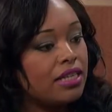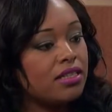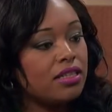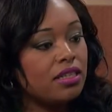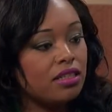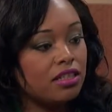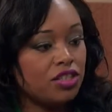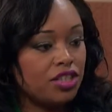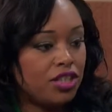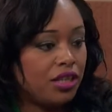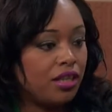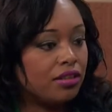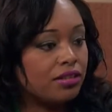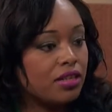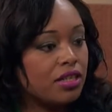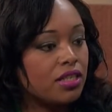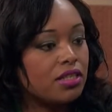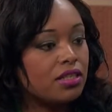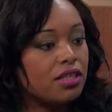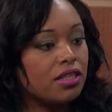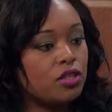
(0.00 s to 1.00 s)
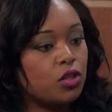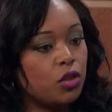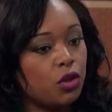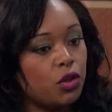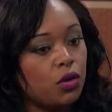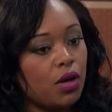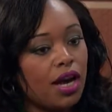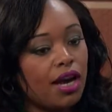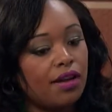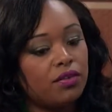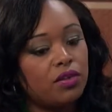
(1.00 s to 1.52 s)
raising their children, so
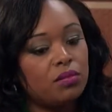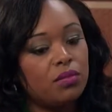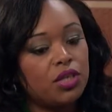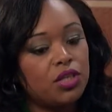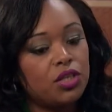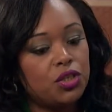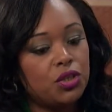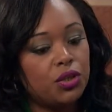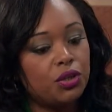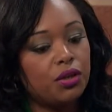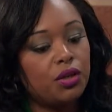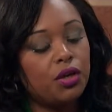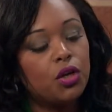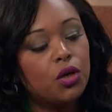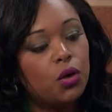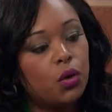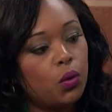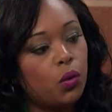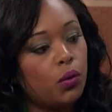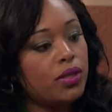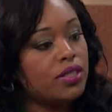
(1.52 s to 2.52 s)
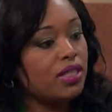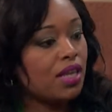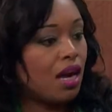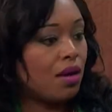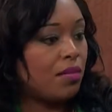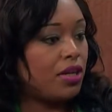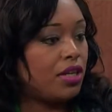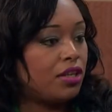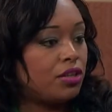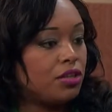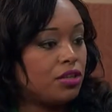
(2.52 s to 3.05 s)
you have to make sure who is
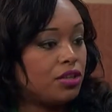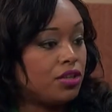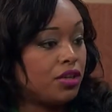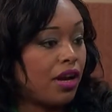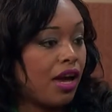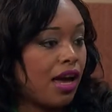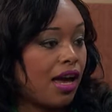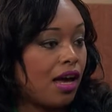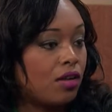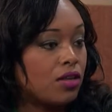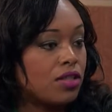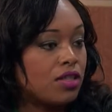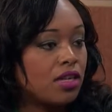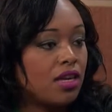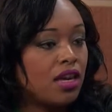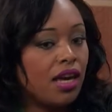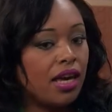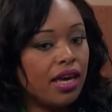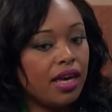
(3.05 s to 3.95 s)
coming into your house.